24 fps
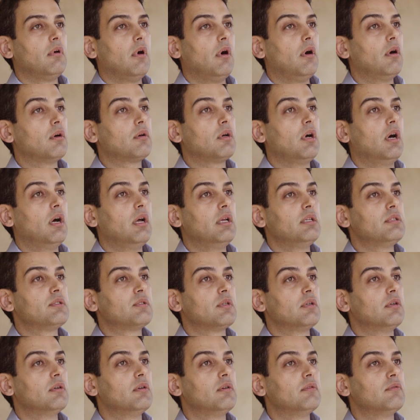all kinds
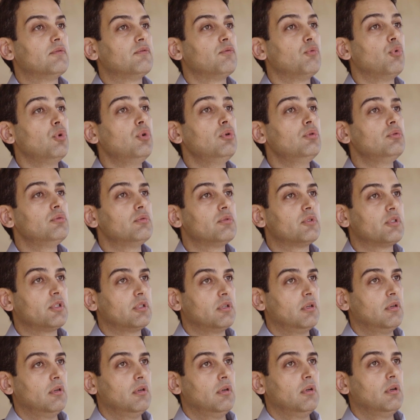of wounds,
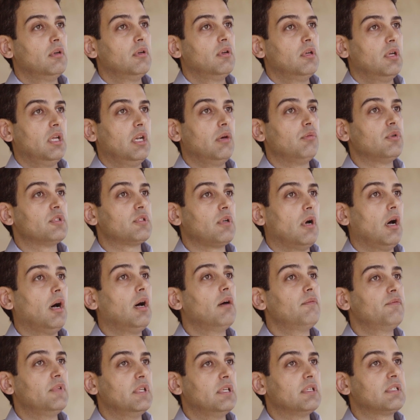and it was
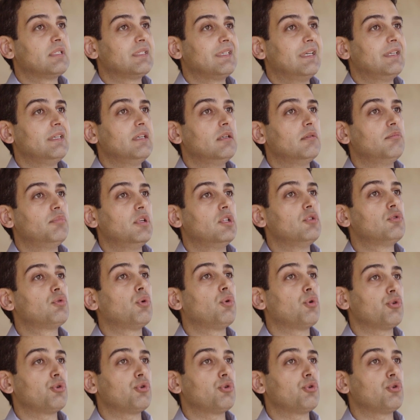obvious that he had been